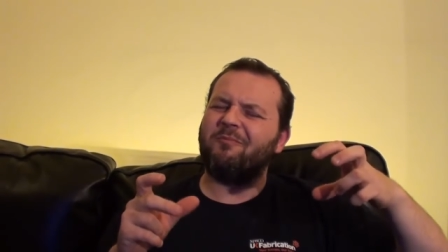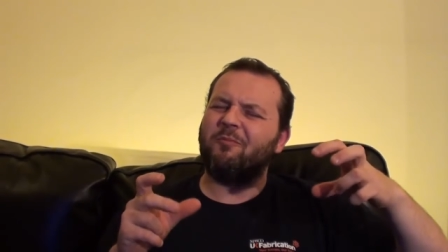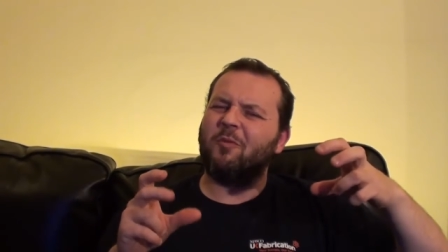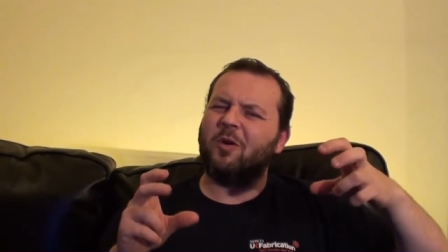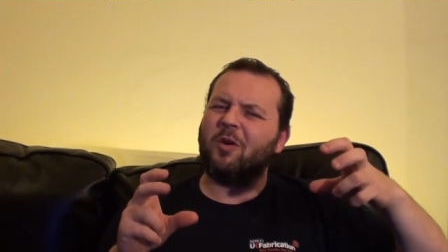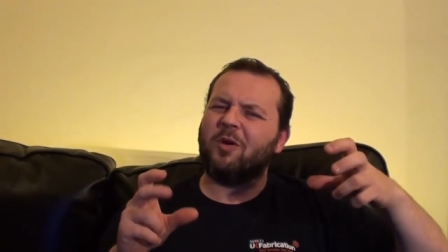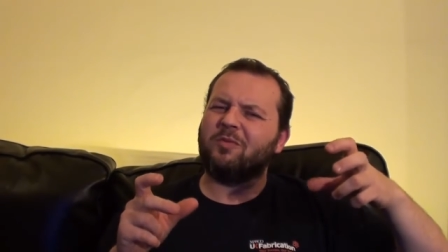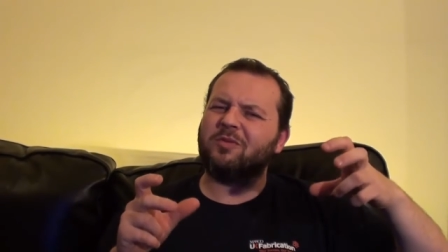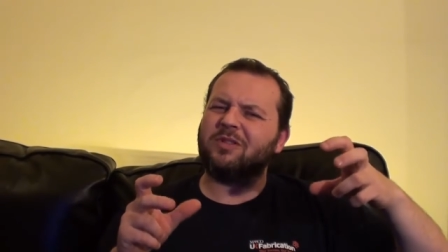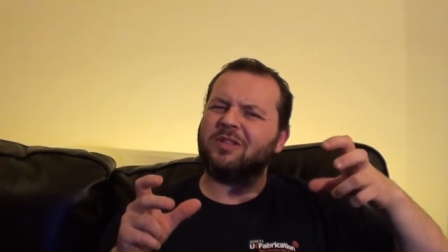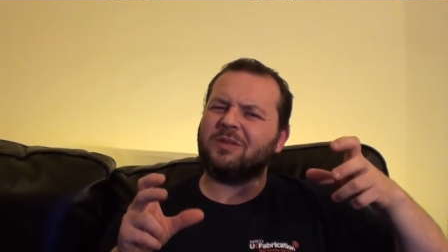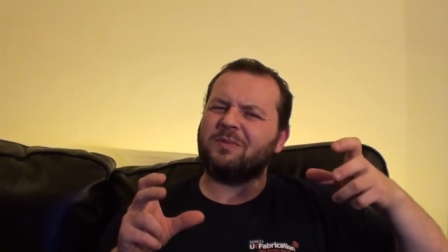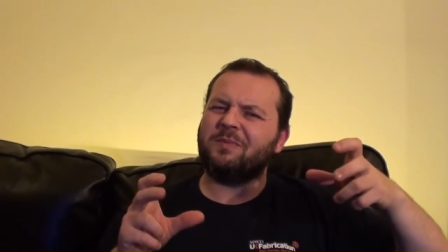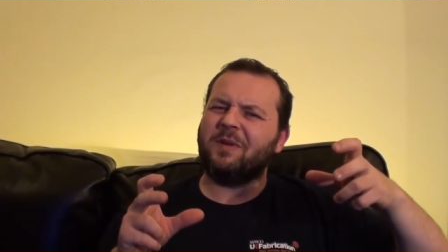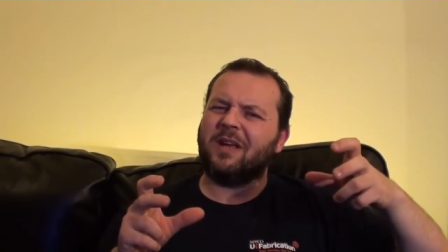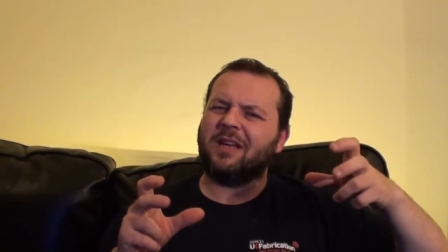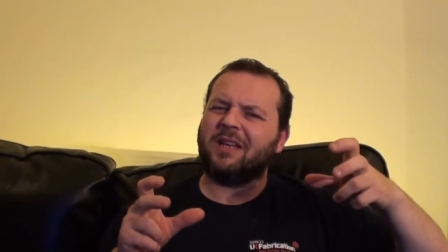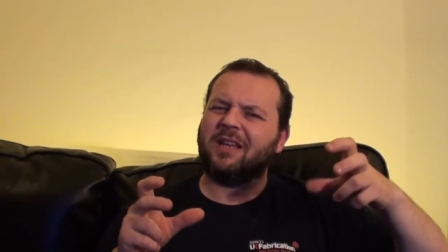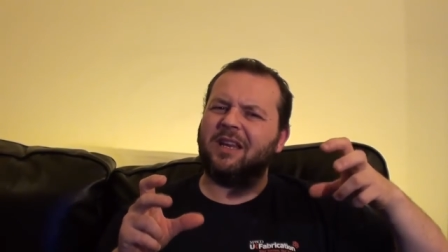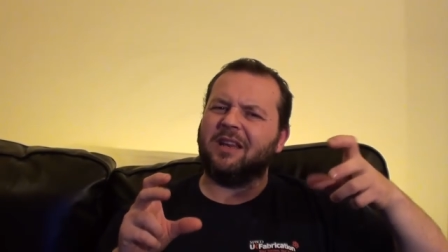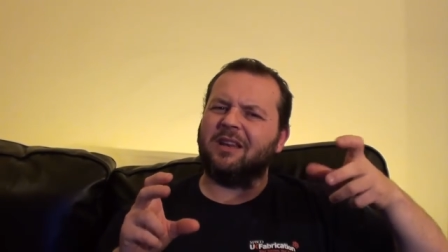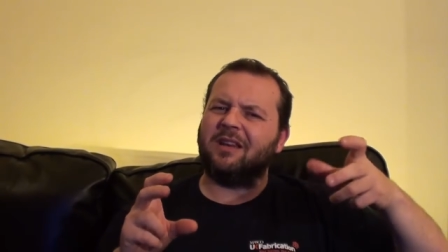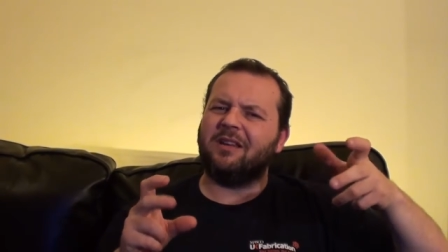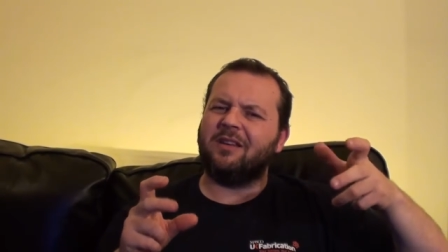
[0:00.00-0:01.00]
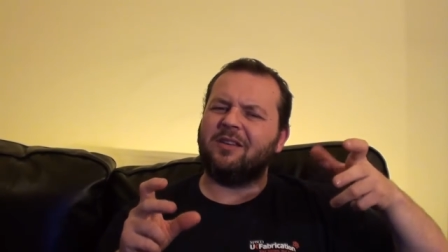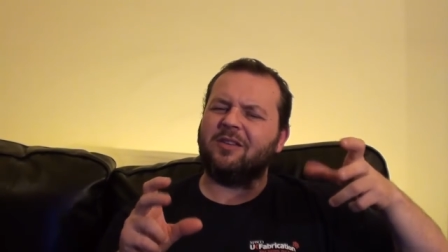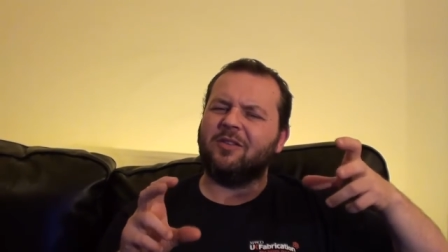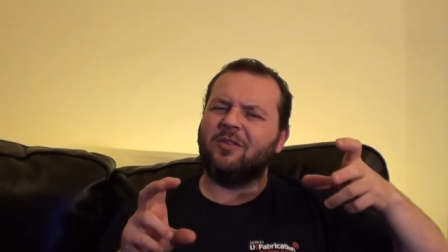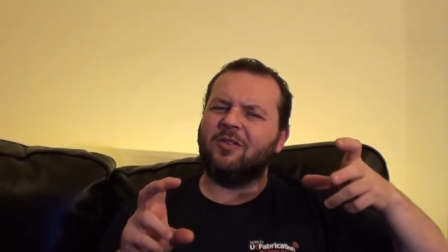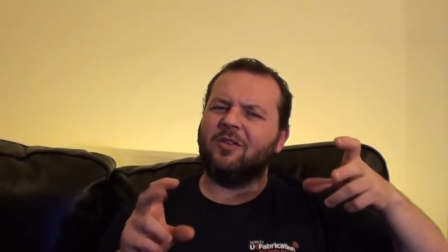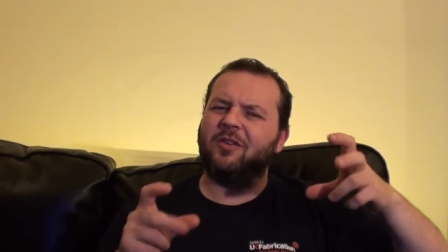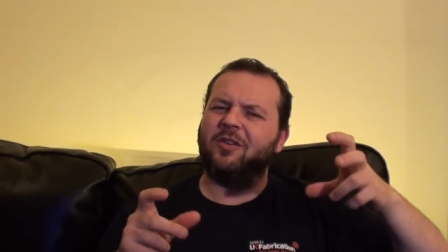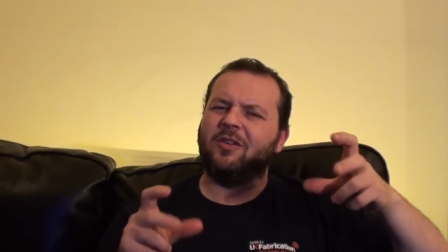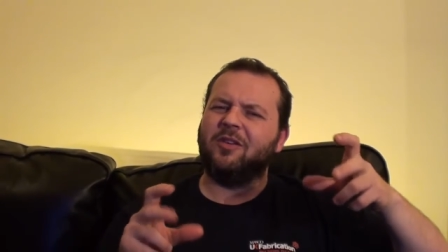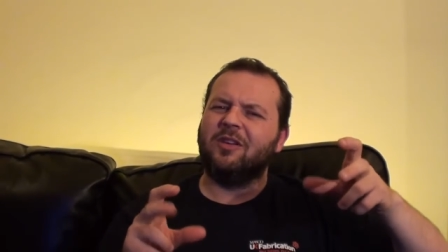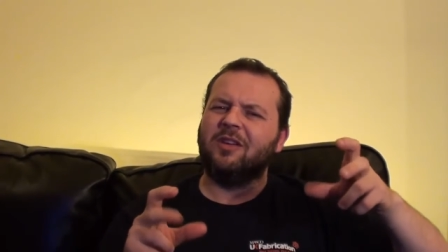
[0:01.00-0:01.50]
what I was expecting
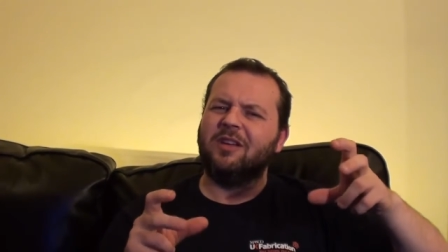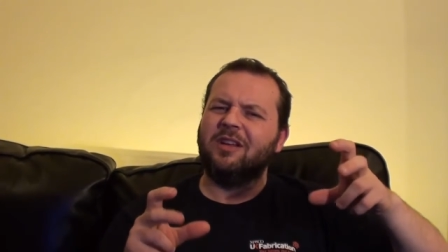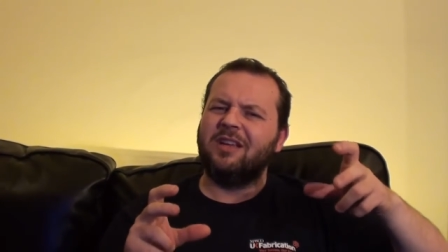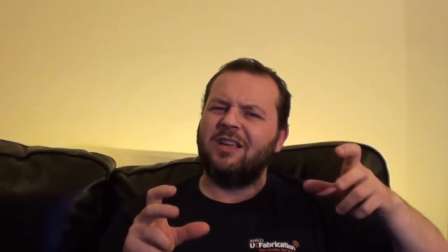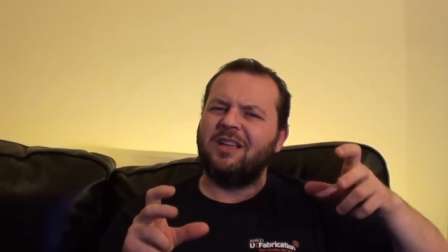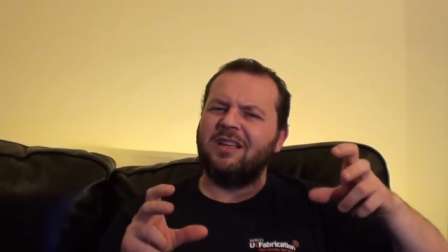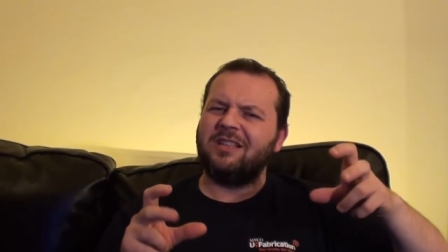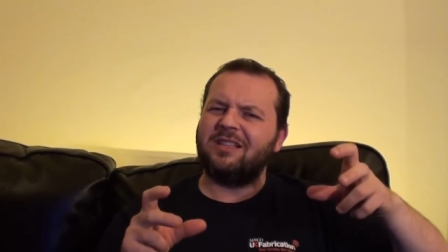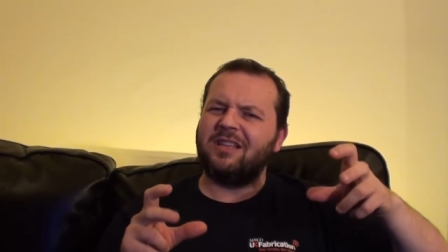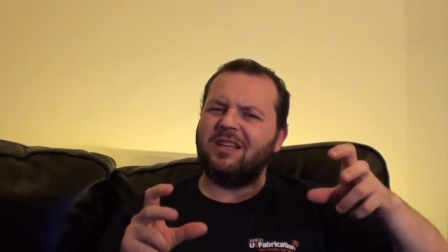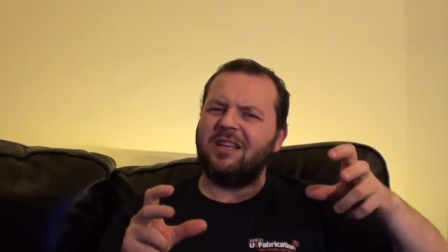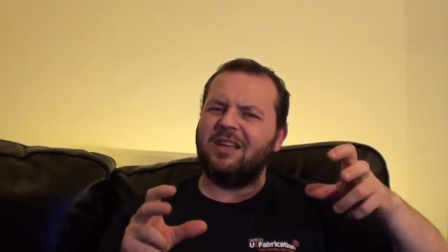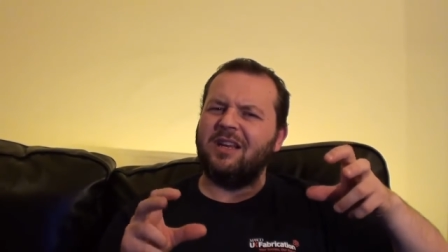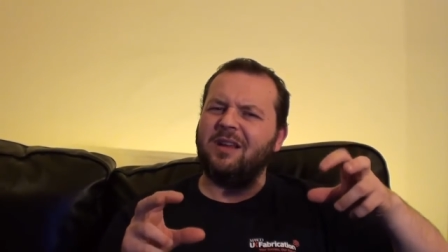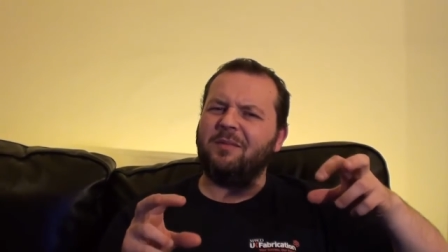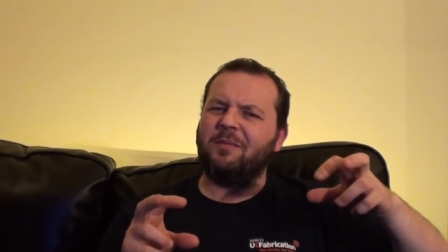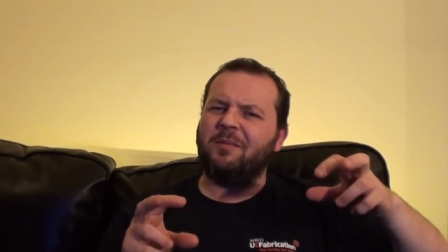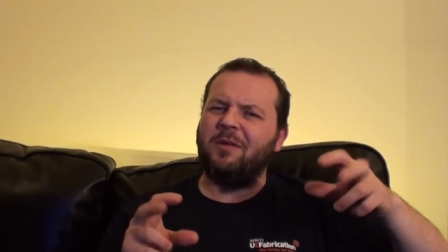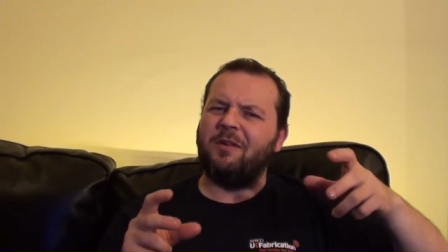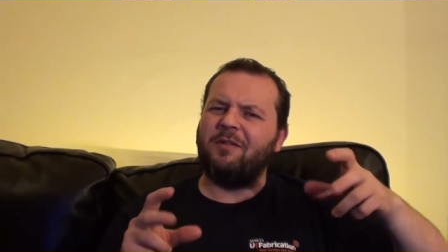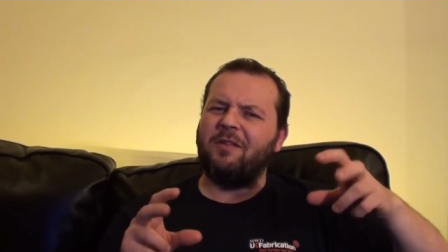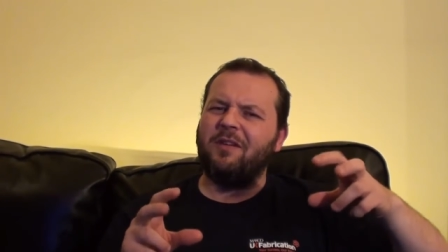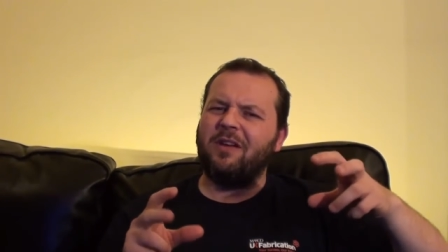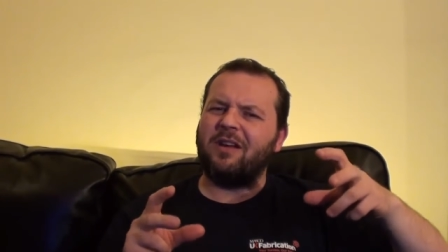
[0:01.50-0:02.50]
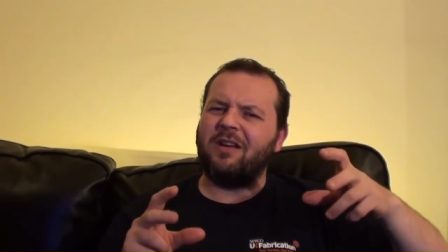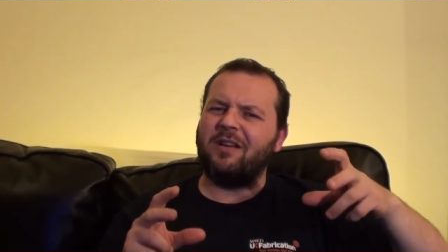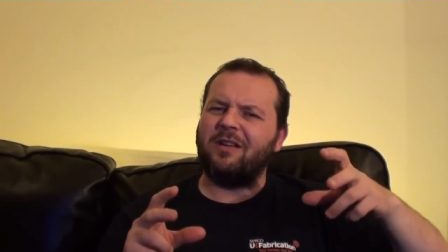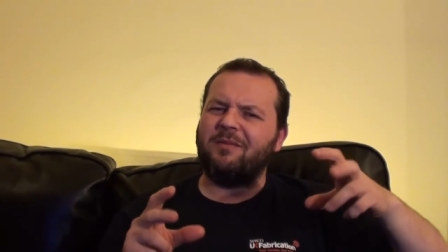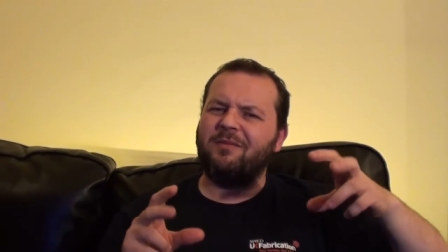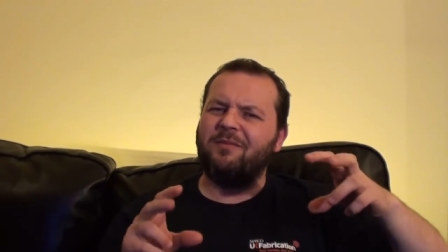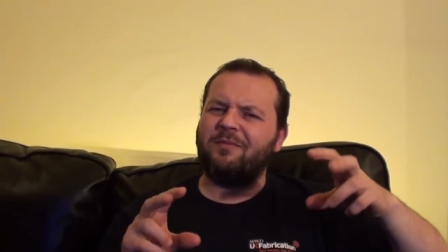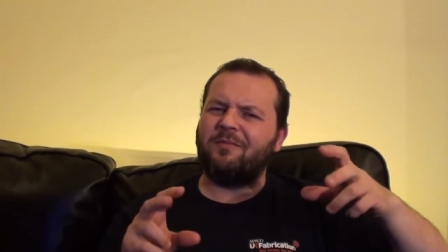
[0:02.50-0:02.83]
here. It's a little bit of a,